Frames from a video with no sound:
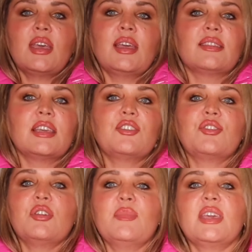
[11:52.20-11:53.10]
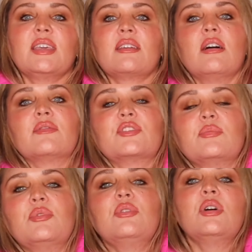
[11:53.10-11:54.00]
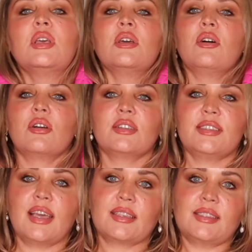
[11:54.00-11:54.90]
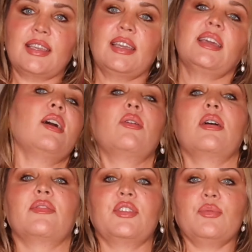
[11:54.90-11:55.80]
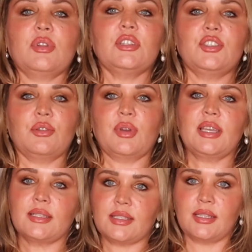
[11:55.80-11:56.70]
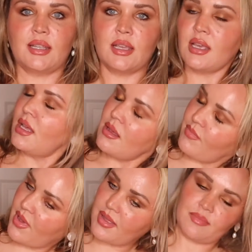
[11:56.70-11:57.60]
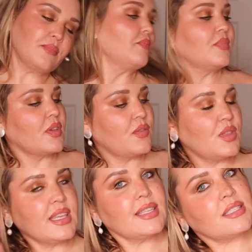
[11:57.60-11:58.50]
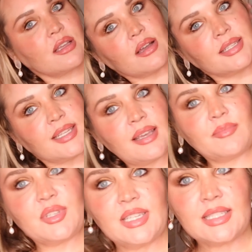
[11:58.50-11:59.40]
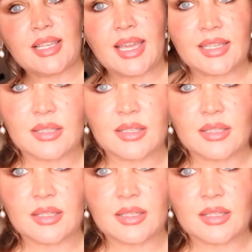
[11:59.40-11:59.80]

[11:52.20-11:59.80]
and like you can make it comfortable or sexy, however you want to do it. But if you like this content, please like,